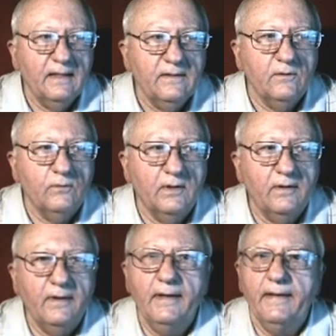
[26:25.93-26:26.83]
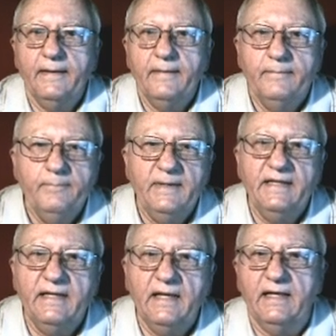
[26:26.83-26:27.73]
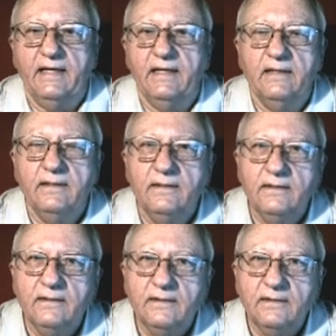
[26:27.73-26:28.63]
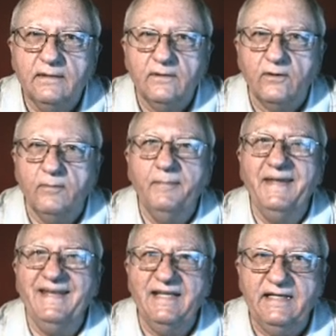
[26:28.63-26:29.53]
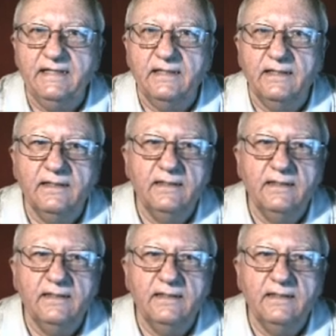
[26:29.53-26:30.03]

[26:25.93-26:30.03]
the word mene or meni,